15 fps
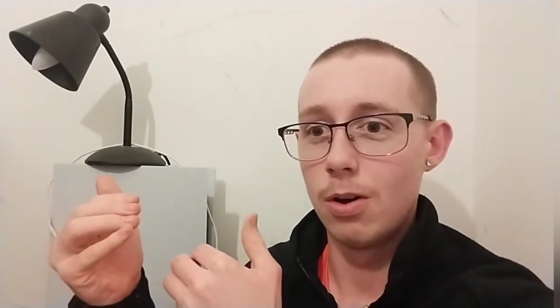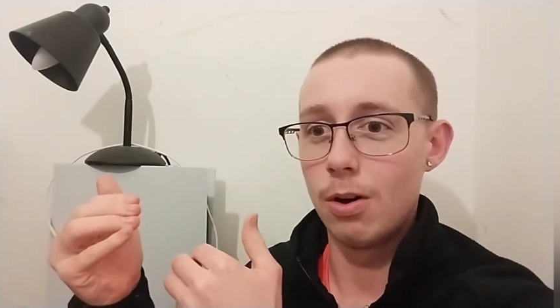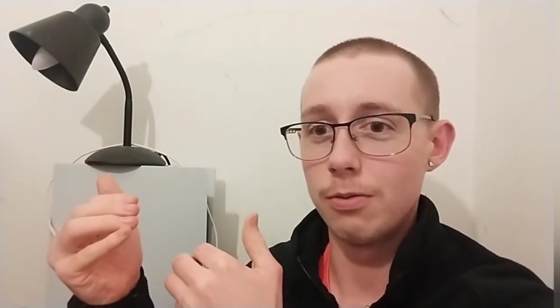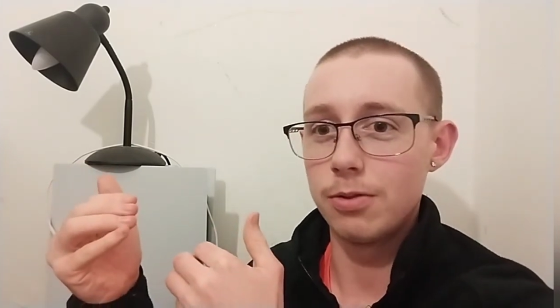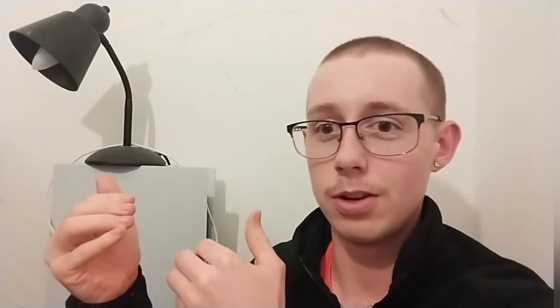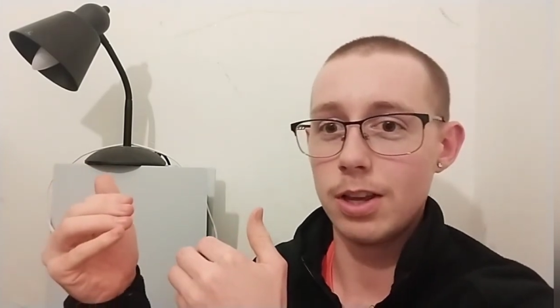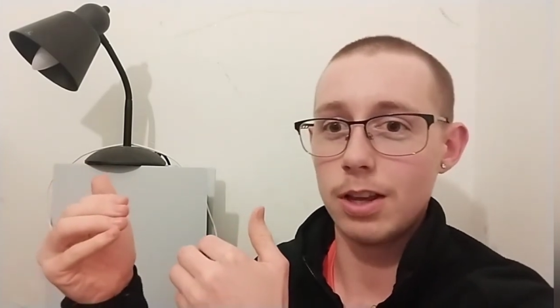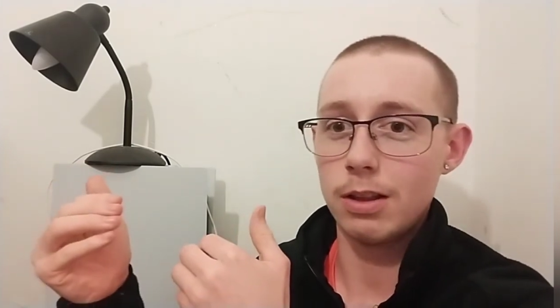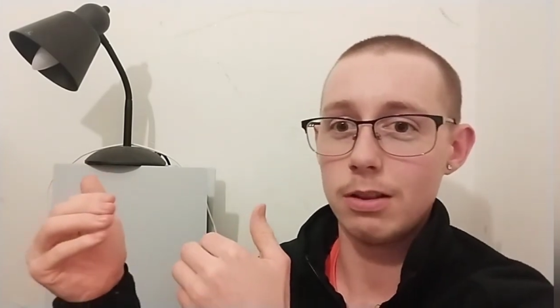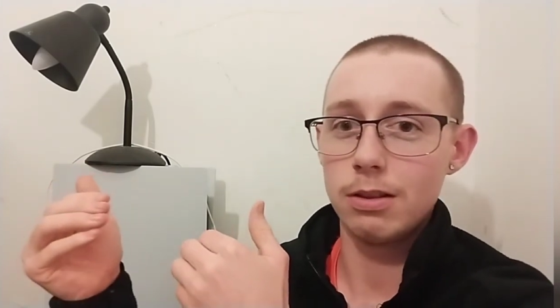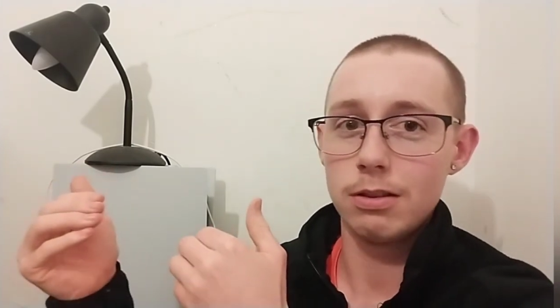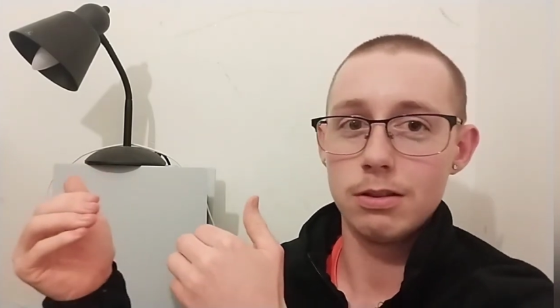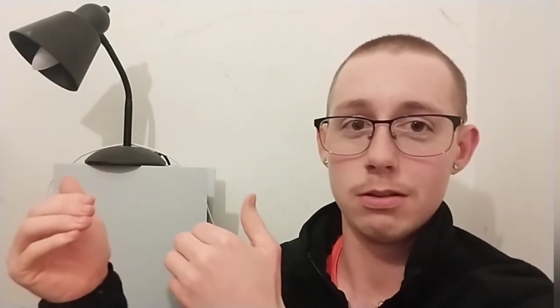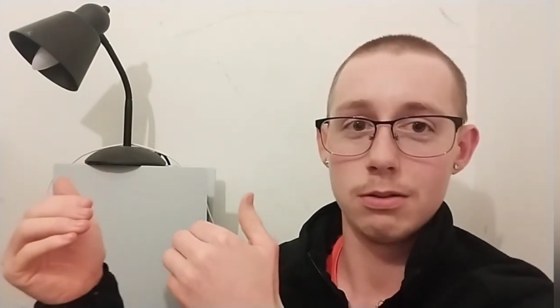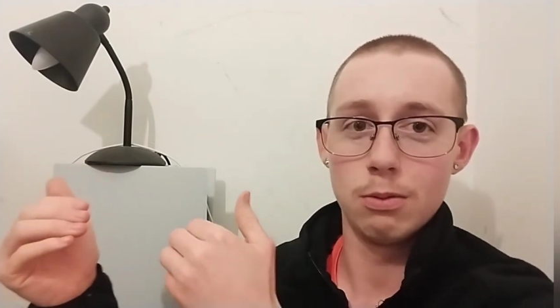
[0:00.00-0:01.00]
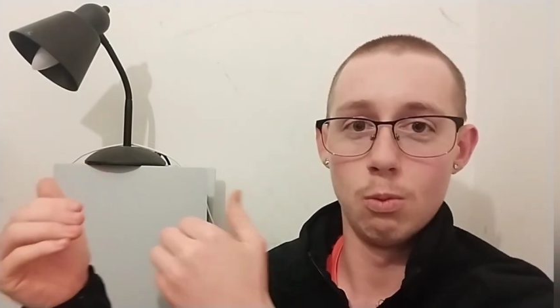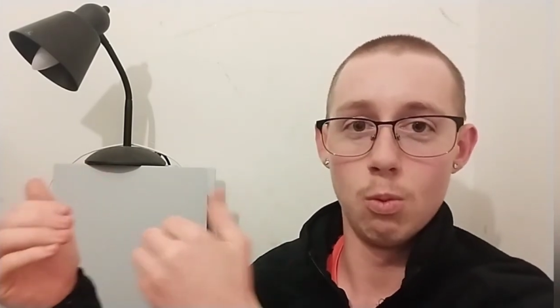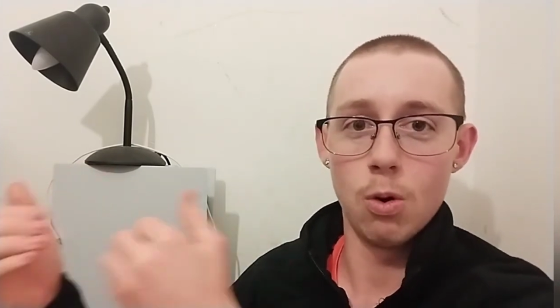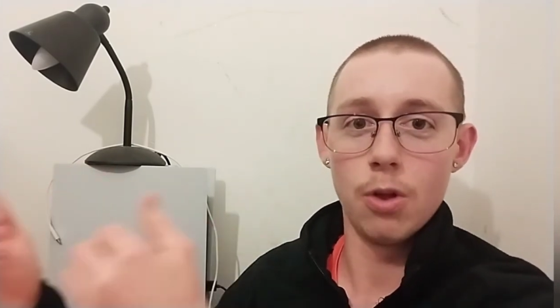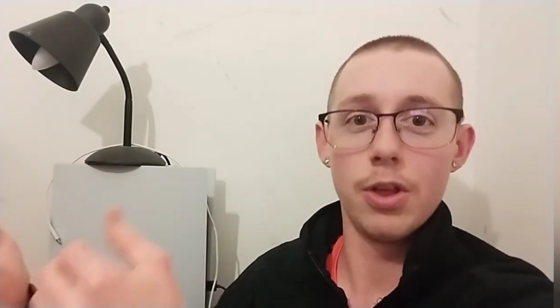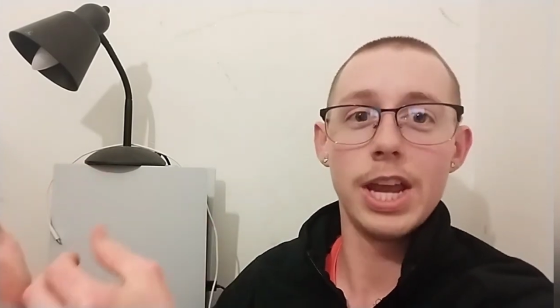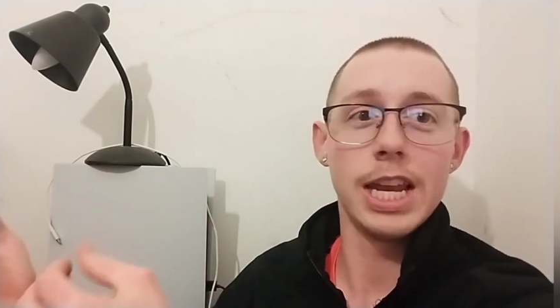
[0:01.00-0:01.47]
obviously
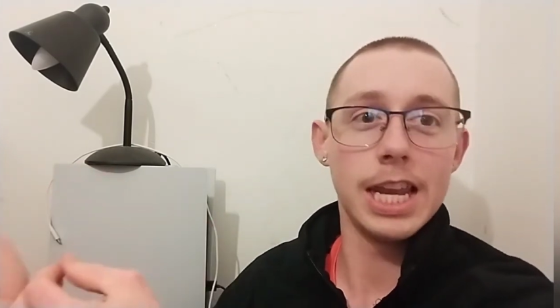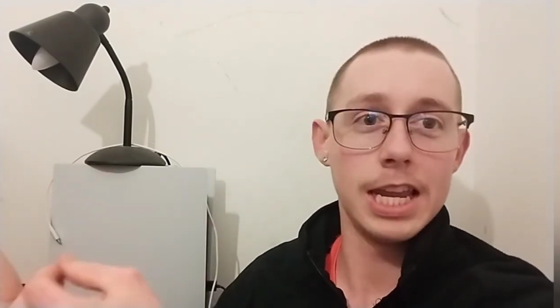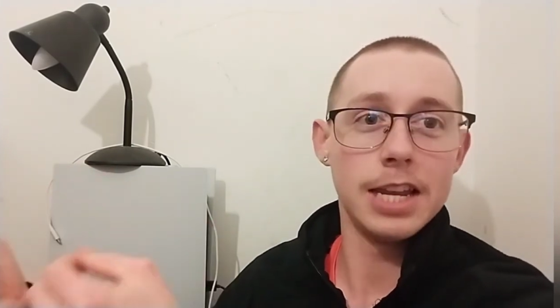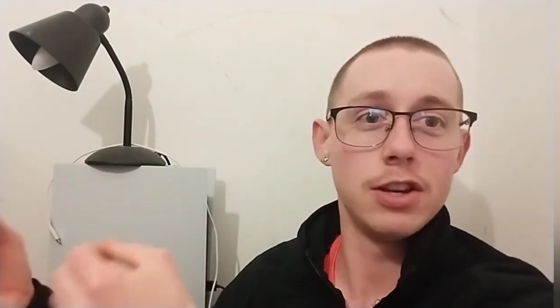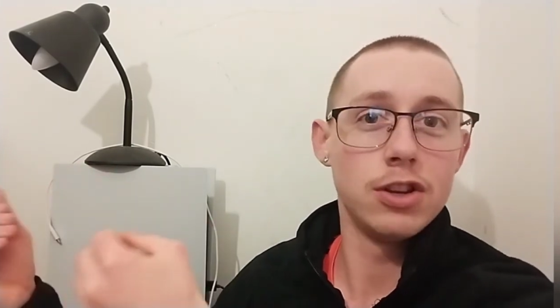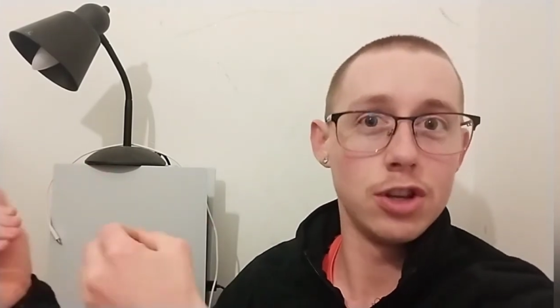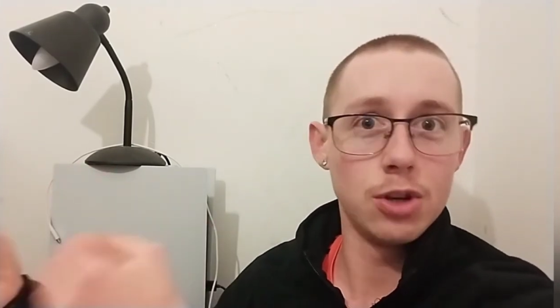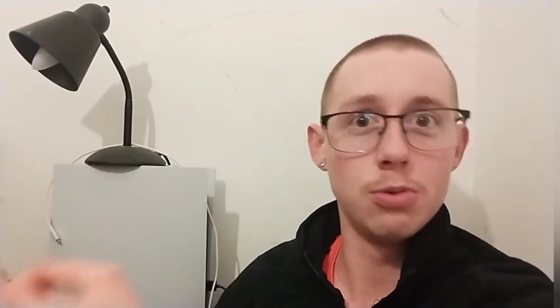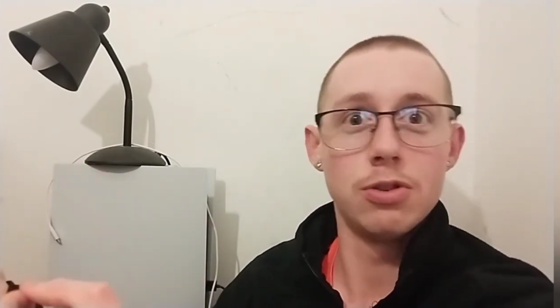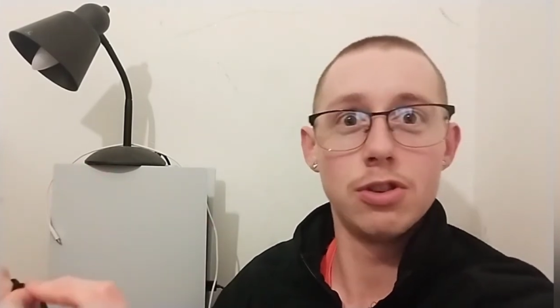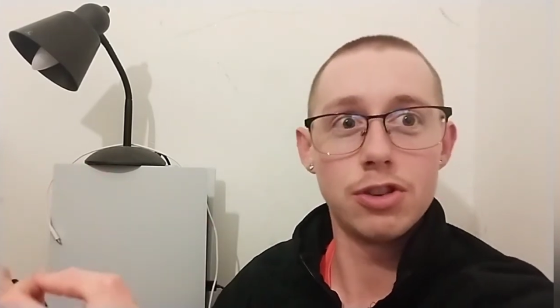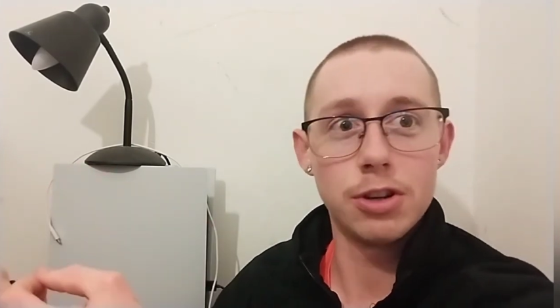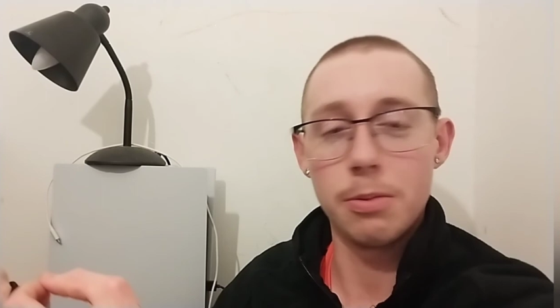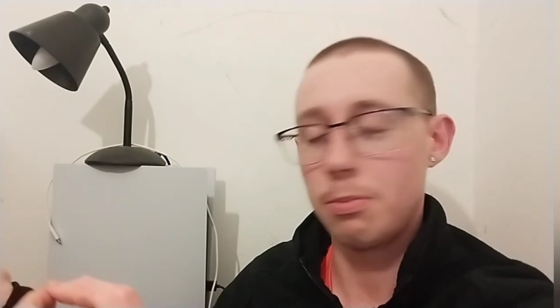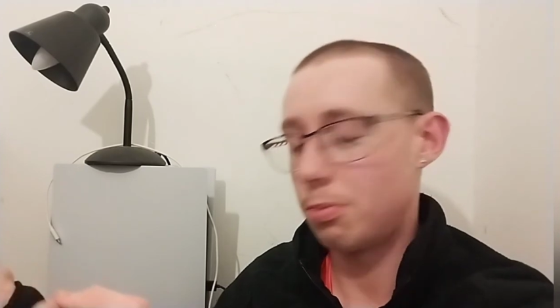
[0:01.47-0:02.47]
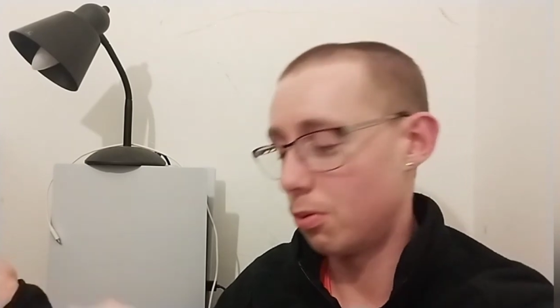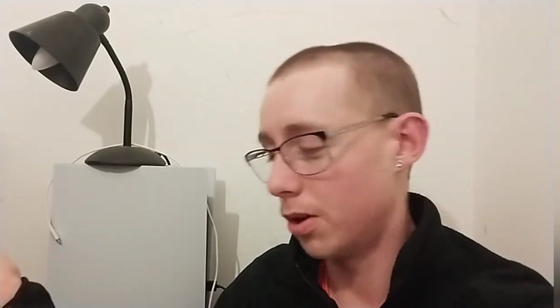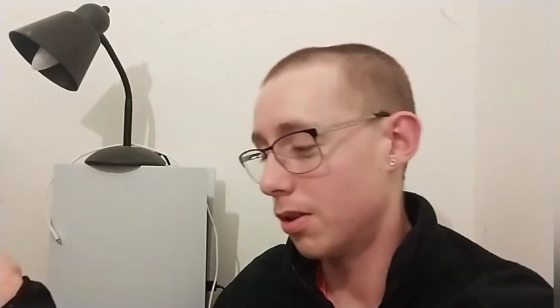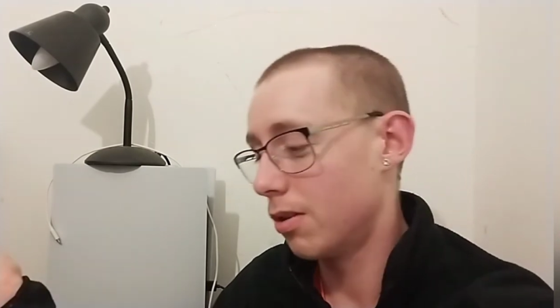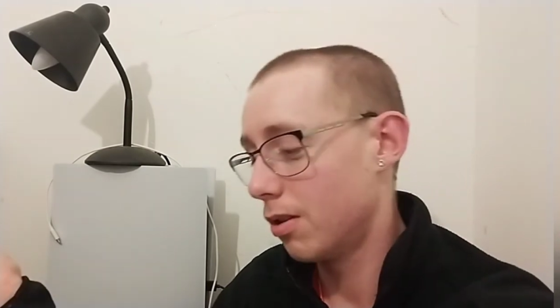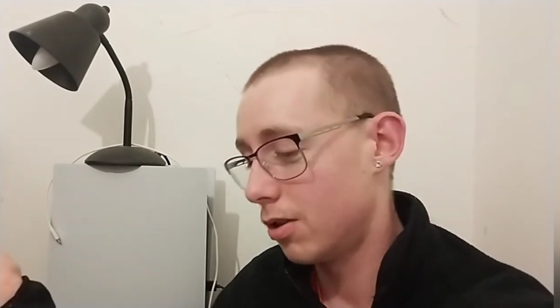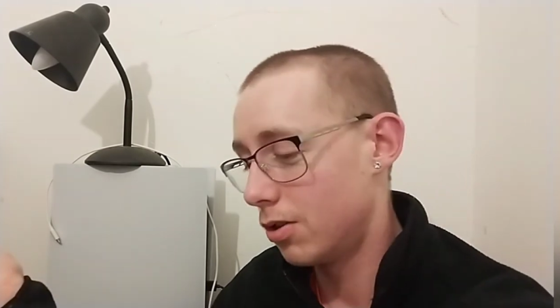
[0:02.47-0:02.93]
what they need to use the ship with.